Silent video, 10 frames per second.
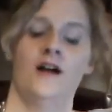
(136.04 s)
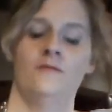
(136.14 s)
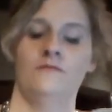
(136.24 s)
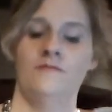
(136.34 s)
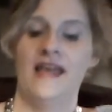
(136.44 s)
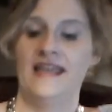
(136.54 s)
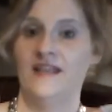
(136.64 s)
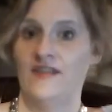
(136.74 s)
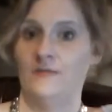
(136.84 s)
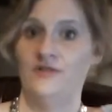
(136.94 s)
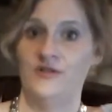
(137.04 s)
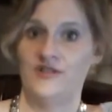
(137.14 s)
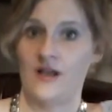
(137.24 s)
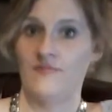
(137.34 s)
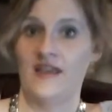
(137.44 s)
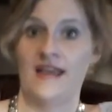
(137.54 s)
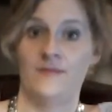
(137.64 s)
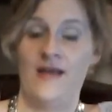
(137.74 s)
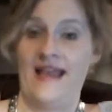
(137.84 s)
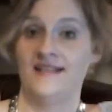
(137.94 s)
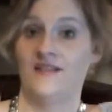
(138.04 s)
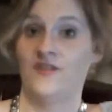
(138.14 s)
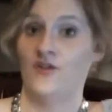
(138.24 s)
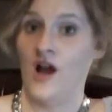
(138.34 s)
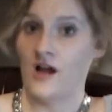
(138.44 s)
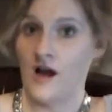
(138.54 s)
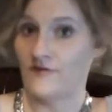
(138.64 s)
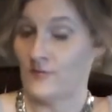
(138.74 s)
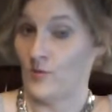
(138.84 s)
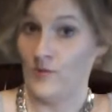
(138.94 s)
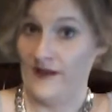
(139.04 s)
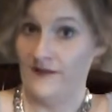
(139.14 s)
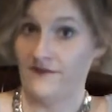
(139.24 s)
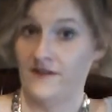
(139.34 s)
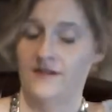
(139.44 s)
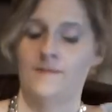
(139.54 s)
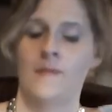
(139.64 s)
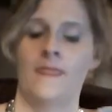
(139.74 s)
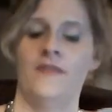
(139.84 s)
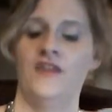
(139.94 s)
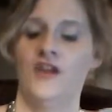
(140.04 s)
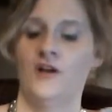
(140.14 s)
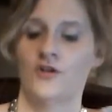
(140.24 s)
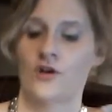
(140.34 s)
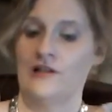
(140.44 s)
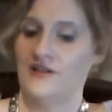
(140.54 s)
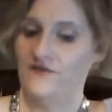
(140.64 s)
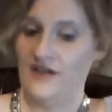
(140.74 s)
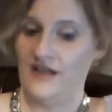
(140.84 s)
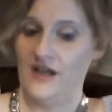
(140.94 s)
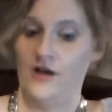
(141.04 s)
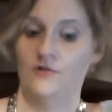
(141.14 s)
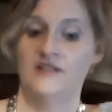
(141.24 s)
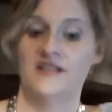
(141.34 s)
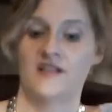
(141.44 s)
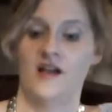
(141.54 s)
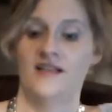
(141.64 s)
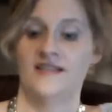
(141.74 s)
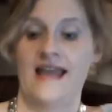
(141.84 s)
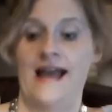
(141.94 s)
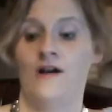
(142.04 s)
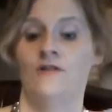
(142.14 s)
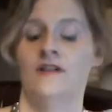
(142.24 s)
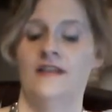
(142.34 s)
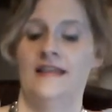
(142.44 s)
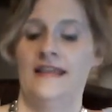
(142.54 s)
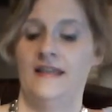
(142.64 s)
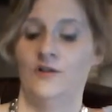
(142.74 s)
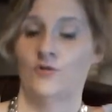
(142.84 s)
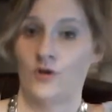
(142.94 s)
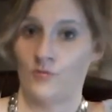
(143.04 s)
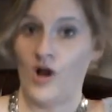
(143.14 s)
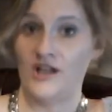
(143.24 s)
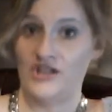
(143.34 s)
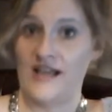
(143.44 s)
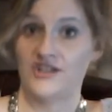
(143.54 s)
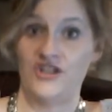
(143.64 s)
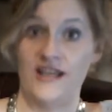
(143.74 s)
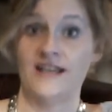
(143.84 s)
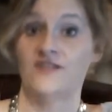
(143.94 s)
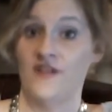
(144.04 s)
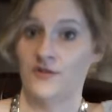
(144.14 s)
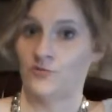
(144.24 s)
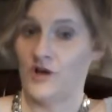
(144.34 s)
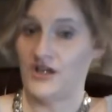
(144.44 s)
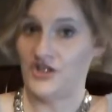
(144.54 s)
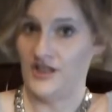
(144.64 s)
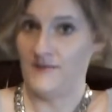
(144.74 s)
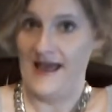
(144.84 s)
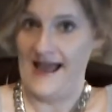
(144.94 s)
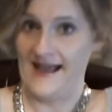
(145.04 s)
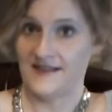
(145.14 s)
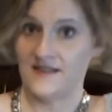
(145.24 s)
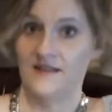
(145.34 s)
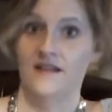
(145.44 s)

making them do something at a pace that they're not comfortable with. The young girl in the video discussed how in group projects she has felt rushed in the past.